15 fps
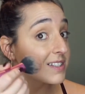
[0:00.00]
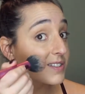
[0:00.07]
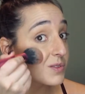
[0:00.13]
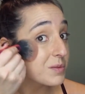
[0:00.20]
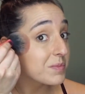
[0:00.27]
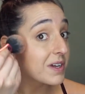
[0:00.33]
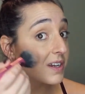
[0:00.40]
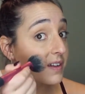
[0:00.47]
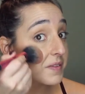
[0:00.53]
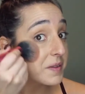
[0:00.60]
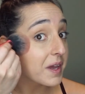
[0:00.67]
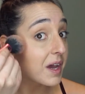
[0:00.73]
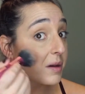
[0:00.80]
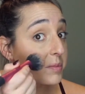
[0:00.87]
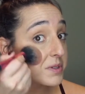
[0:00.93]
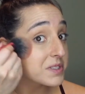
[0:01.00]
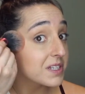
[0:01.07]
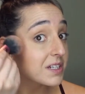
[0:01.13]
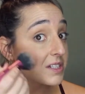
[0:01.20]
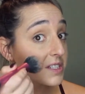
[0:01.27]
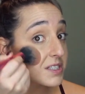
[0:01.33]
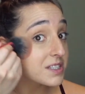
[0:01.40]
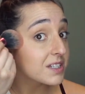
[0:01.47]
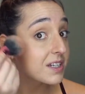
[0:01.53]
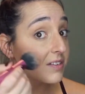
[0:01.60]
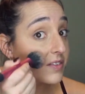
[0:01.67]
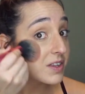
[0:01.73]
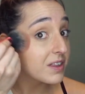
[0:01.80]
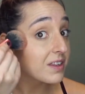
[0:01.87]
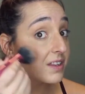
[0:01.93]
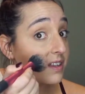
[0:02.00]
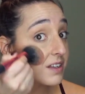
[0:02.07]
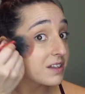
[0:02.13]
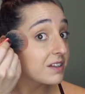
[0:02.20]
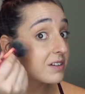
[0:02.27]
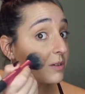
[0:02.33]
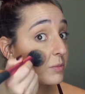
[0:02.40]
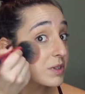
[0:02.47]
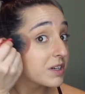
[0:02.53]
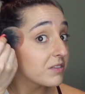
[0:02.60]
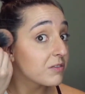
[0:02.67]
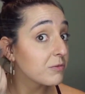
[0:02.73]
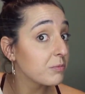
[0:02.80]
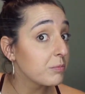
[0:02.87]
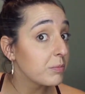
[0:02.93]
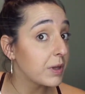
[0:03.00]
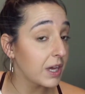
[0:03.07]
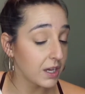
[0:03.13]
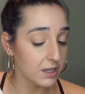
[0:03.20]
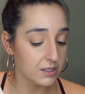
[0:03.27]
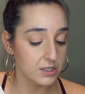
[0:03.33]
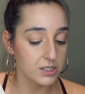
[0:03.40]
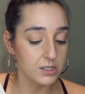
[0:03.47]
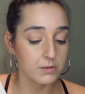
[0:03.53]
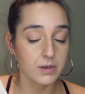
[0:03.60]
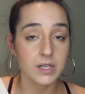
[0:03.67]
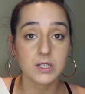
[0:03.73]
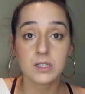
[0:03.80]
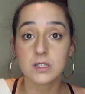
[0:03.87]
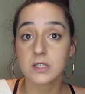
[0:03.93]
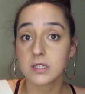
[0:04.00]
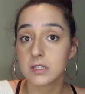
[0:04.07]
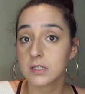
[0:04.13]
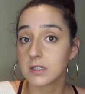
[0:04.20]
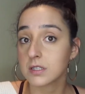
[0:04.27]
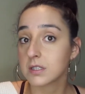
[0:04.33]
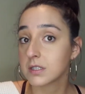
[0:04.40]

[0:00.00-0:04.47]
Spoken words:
sweep that on the apples here just to give a little bit of pink to it.